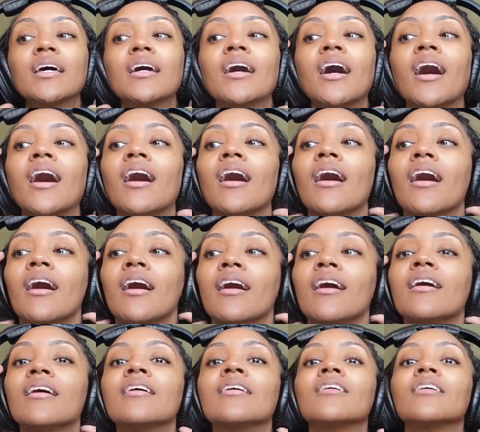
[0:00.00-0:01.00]

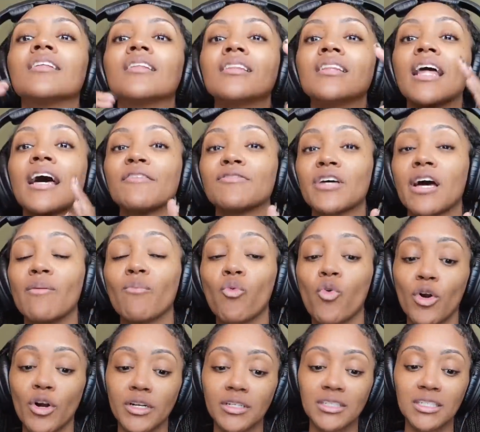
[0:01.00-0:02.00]
Lifetime
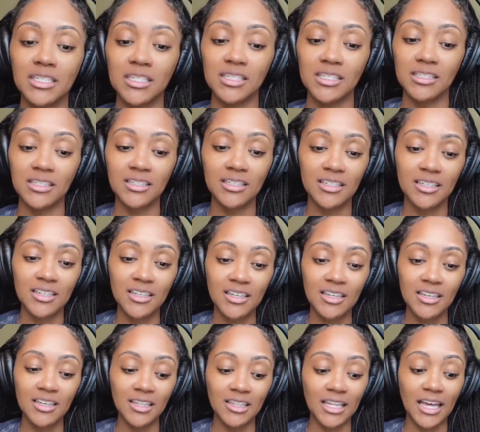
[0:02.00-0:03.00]
warranty.
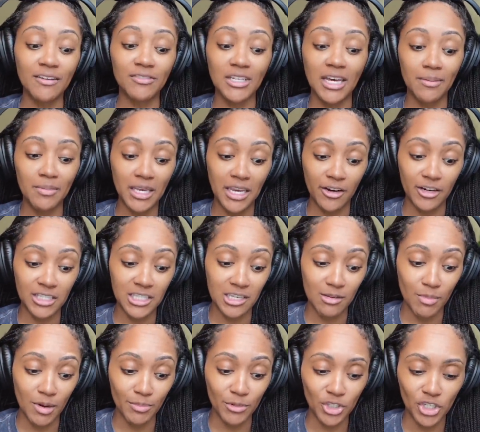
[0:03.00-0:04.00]
Lifetime guarantee
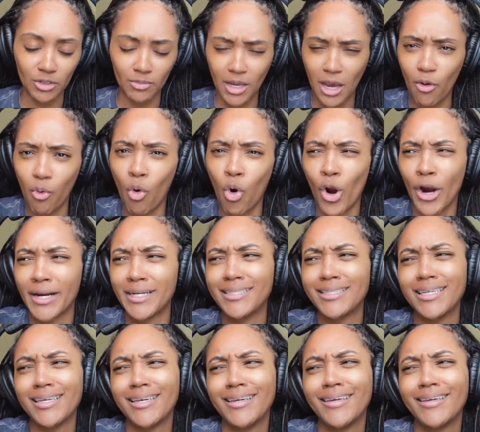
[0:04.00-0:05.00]
membership, not warranty.